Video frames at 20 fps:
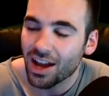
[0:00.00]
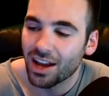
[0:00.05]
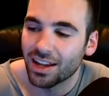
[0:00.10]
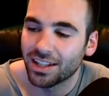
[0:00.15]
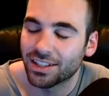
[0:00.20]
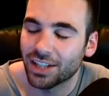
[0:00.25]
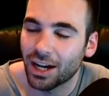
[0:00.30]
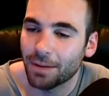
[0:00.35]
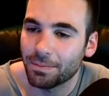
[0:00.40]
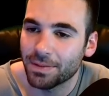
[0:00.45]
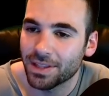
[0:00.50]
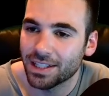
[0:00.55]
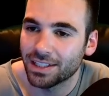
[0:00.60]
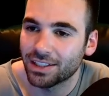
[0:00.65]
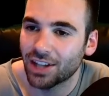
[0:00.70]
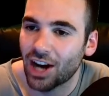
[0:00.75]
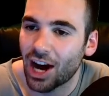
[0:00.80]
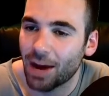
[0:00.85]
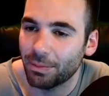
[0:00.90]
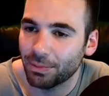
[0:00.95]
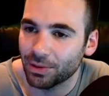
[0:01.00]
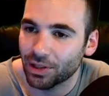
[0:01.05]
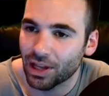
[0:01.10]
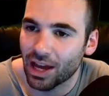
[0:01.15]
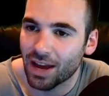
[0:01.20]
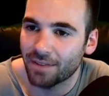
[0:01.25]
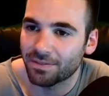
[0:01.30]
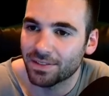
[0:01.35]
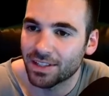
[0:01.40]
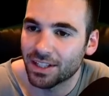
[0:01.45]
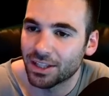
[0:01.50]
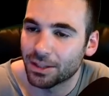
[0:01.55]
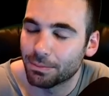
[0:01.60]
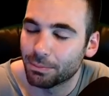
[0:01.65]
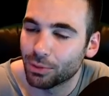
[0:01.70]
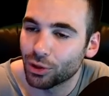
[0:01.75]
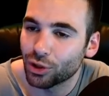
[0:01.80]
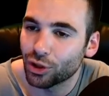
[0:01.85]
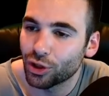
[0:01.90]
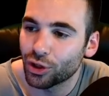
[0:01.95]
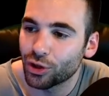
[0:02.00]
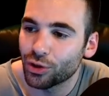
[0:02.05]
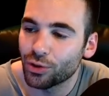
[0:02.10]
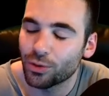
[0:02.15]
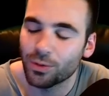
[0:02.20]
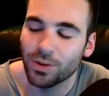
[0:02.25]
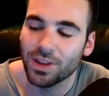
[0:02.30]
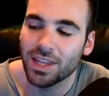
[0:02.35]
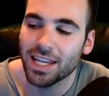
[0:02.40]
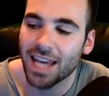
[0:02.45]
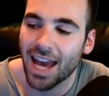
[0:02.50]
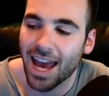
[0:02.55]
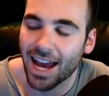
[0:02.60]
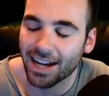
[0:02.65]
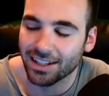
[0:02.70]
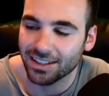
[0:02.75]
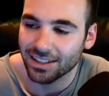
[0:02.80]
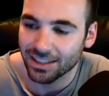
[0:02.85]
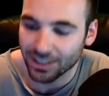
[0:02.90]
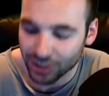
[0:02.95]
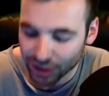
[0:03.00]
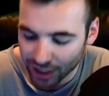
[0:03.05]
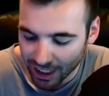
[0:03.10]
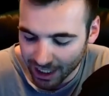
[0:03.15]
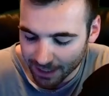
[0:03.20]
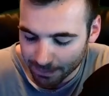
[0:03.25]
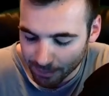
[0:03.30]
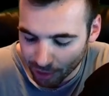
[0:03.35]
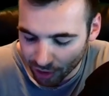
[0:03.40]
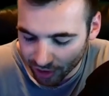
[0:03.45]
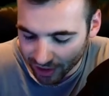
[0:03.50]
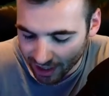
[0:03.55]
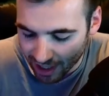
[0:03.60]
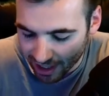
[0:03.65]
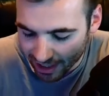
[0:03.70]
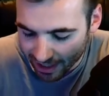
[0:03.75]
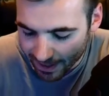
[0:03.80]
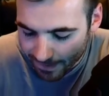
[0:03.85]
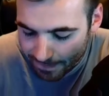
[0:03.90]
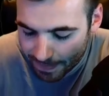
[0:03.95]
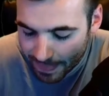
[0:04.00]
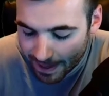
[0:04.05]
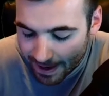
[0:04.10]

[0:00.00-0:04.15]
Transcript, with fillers: It's up in the top left in the blue with the X and the check mark on it.